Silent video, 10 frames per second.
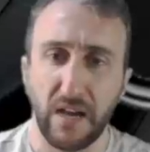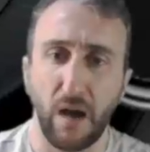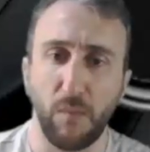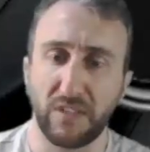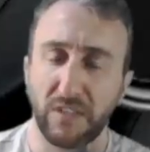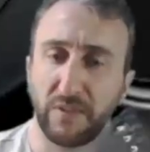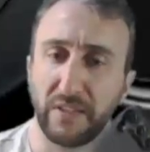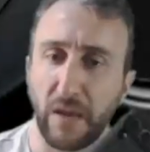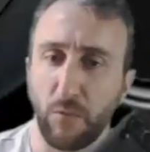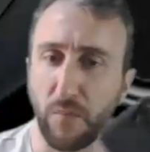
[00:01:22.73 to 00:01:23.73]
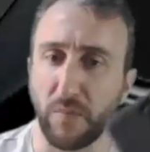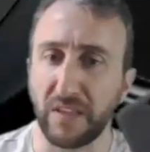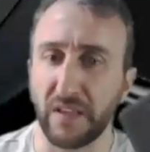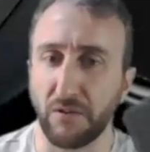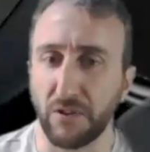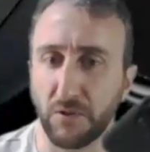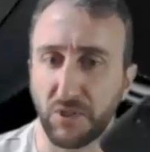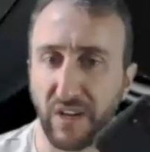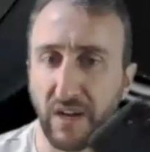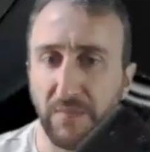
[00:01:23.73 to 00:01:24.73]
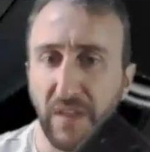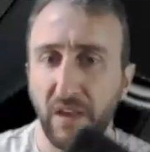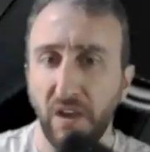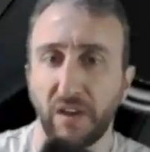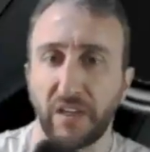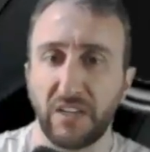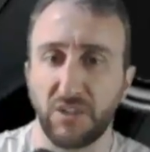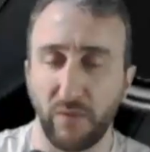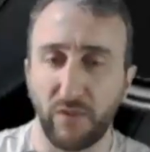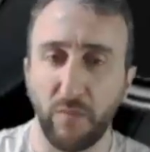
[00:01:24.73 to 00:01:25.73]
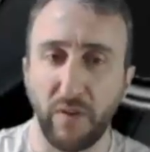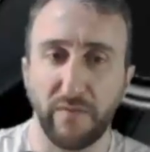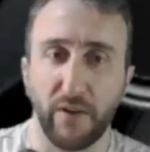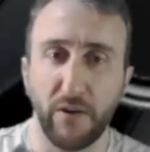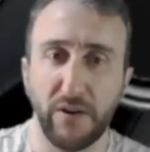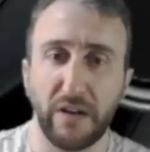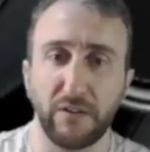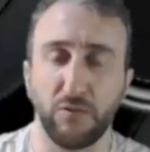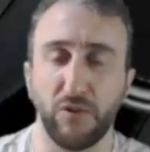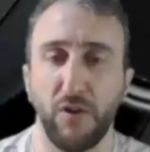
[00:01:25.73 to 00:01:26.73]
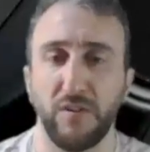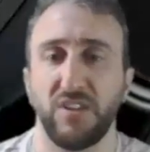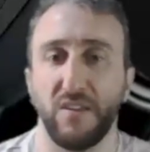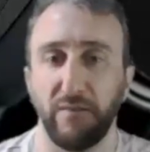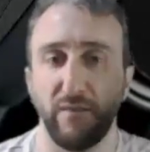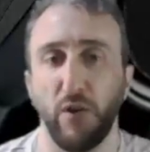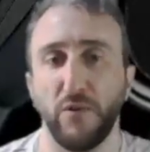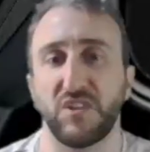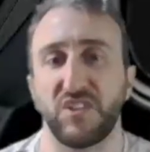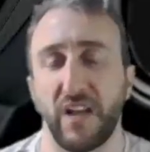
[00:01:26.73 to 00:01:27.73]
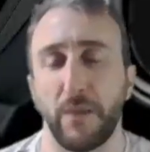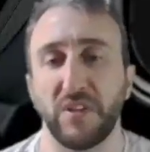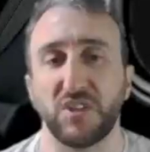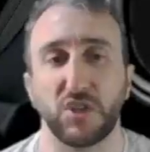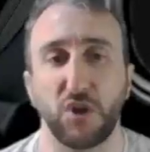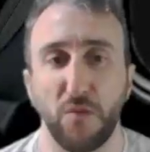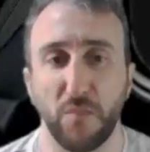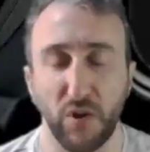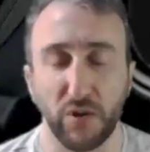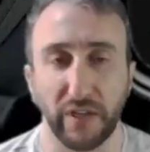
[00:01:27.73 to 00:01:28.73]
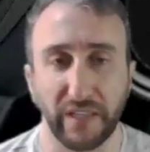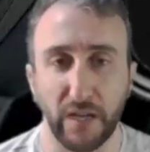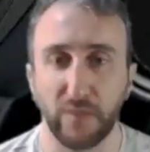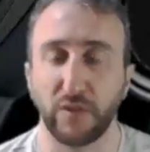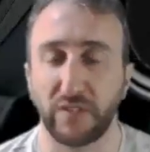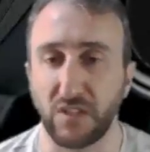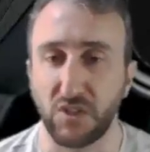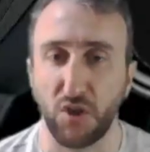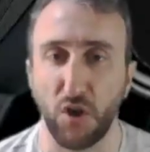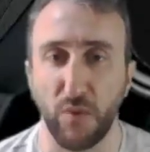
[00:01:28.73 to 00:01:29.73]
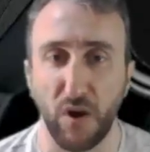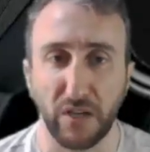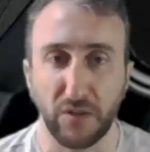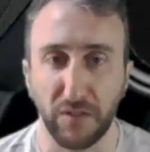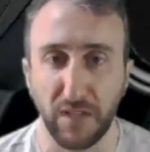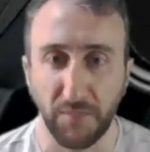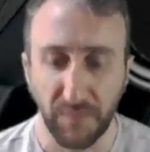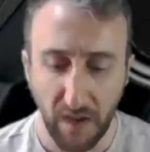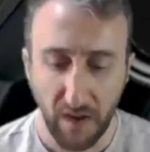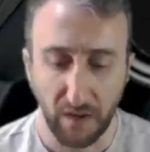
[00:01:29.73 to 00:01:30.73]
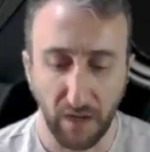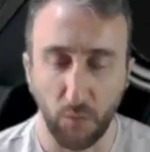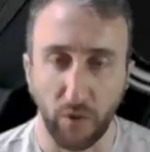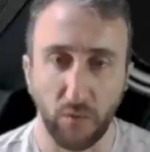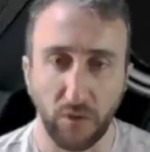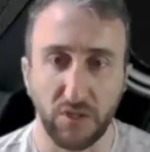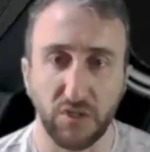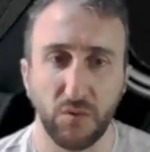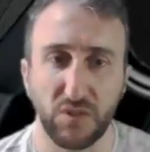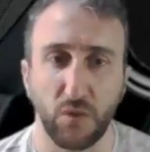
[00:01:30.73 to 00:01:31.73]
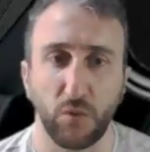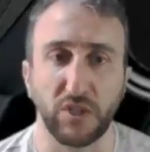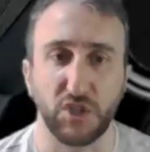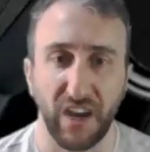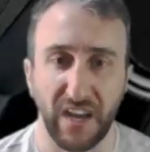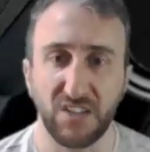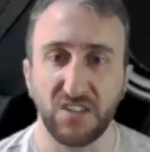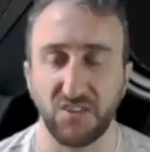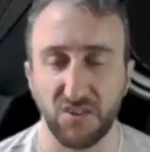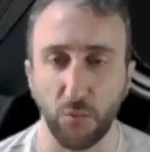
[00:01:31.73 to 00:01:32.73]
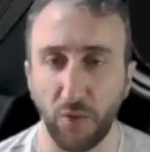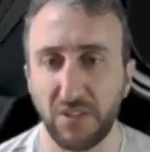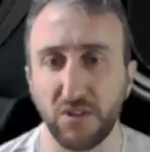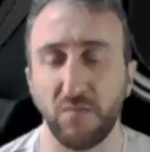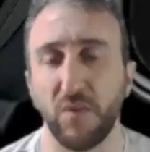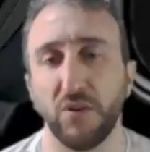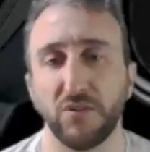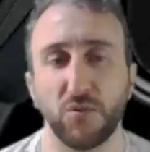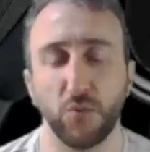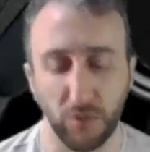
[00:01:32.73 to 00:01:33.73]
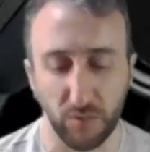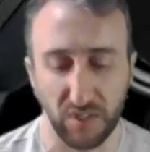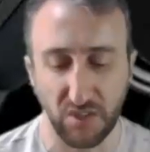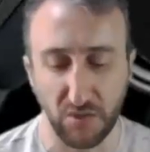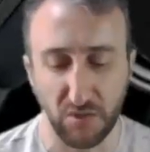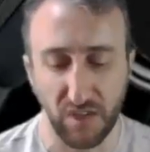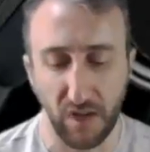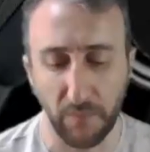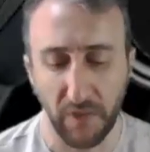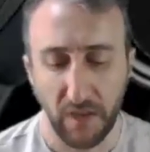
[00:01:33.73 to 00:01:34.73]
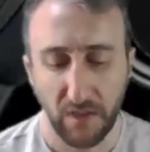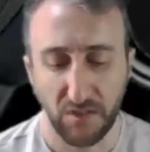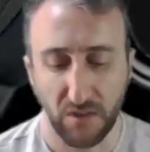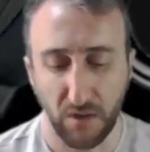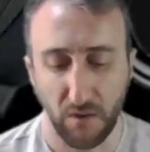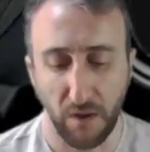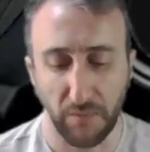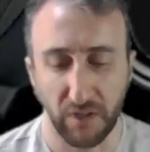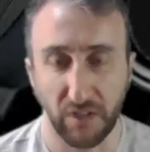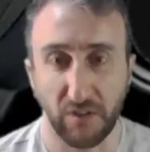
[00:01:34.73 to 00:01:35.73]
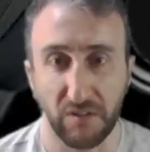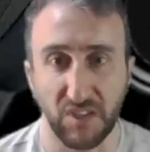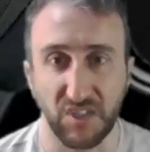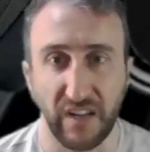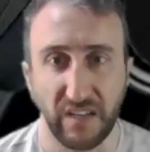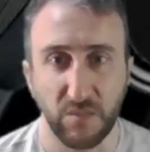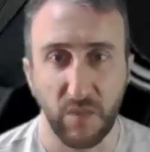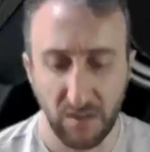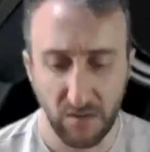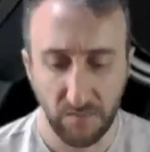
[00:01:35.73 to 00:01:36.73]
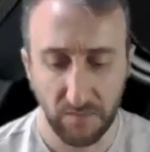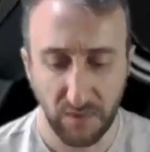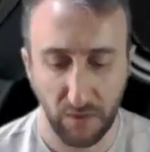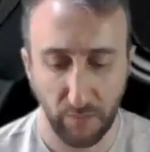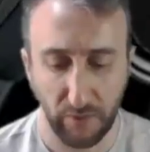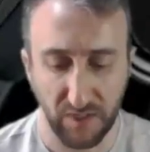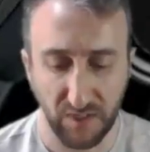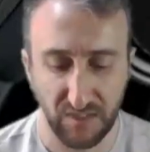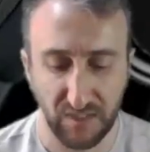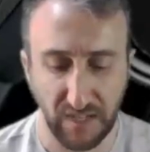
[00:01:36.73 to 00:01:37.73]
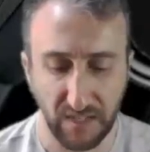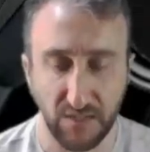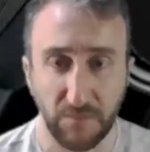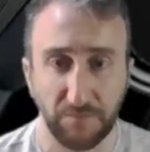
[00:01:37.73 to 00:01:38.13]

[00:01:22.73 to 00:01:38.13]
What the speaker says: But typically that won't be there on your setup. Okay, so I've got my phone. Now you'll notice that the phone is set up in scope mode. Okay, I've got that scope icon there. All right, what I want to do is I want to change this to red dot mode to work with this new setup. So I'm going to go to the settings menu. So I'll press settings.